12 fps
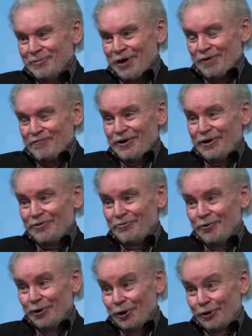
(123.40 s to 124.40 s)
every other
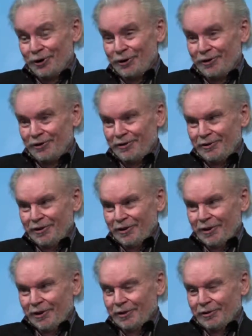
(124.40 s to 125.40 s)
word.
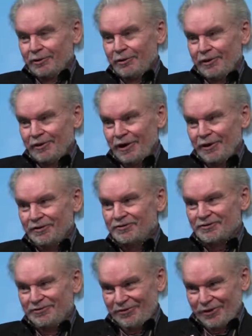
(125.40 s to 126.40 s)
That is
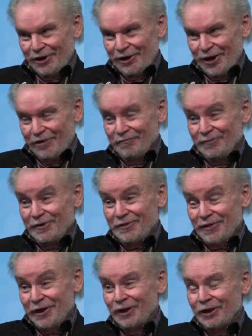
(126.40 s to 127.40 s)
to say,
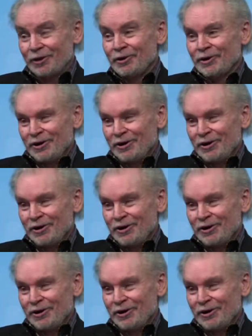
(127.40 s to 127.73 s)
everything